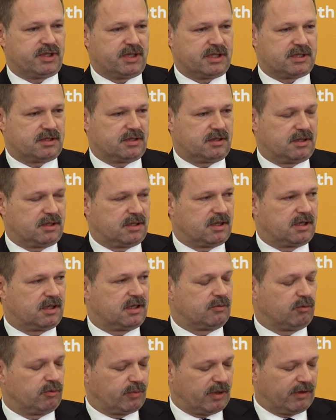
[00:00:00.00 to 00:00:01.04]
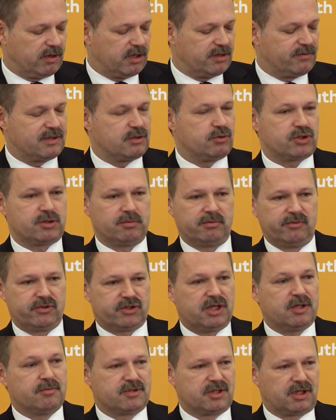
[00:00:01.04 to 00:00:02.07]
if we take an unmanned
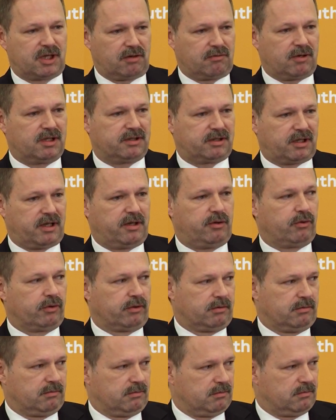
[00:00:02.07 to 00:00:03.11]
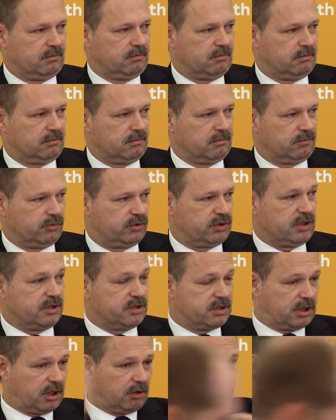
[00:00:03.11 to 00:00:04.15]
aerial vehicle and we allow
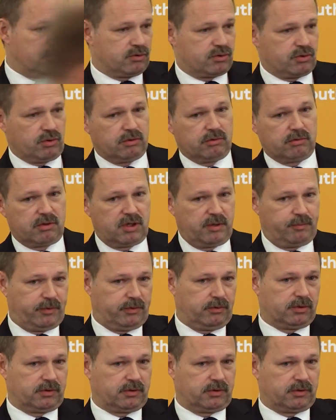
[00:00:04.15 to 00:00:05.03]
it to fly,